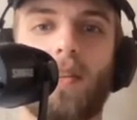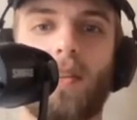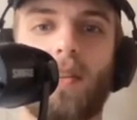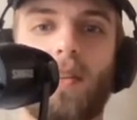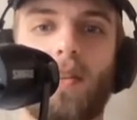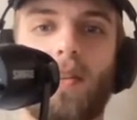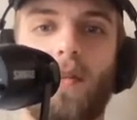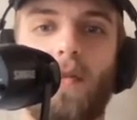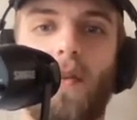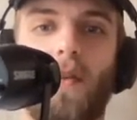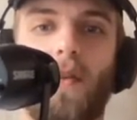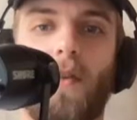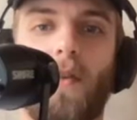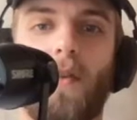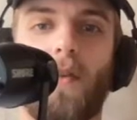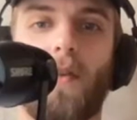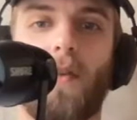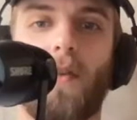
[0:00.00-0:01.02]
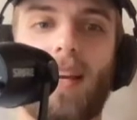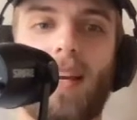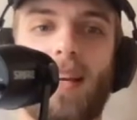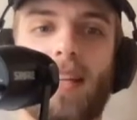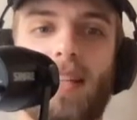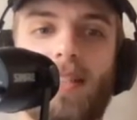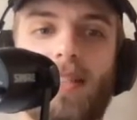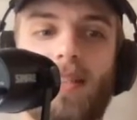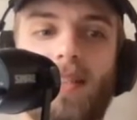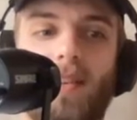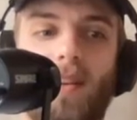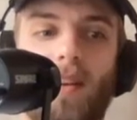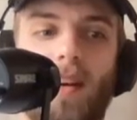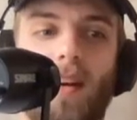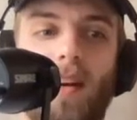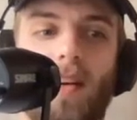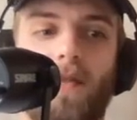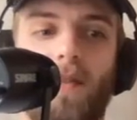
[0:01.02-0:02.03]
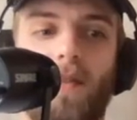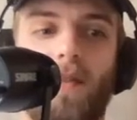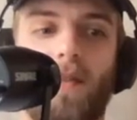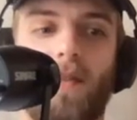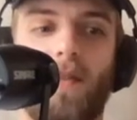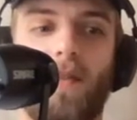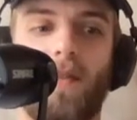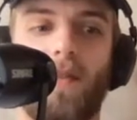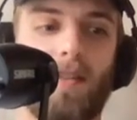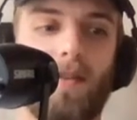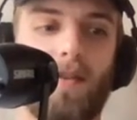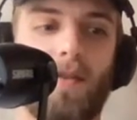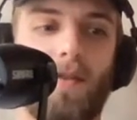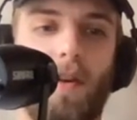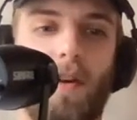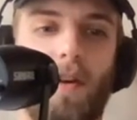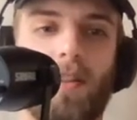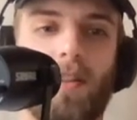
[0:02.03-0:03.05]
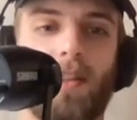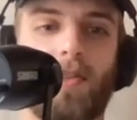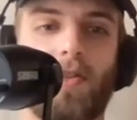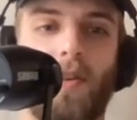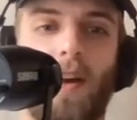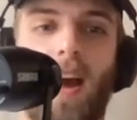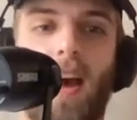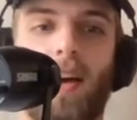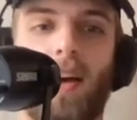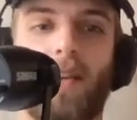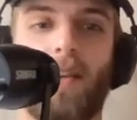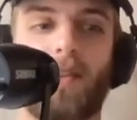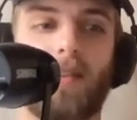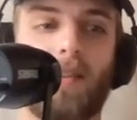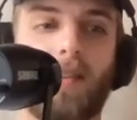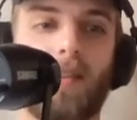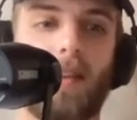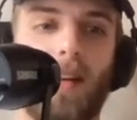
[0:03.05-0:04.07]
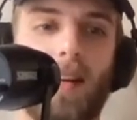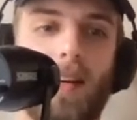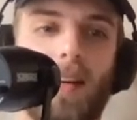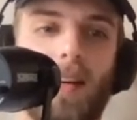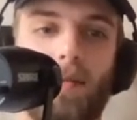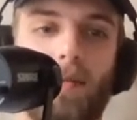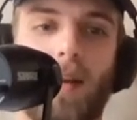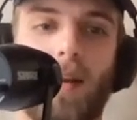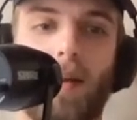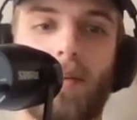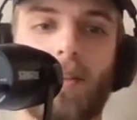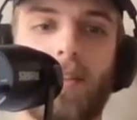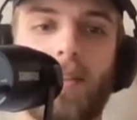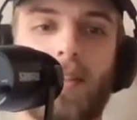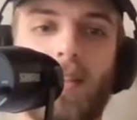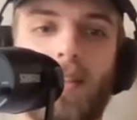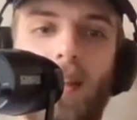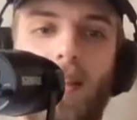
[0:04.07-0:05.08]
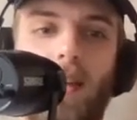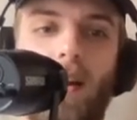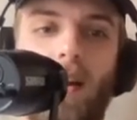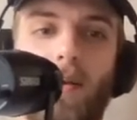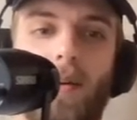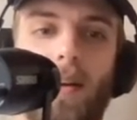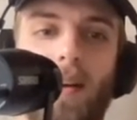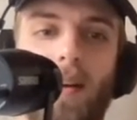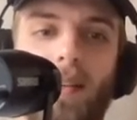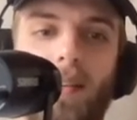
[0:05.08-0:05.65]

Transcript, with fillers: so first, I guess, uh, first thing first, the draft. Um, not much to say there. We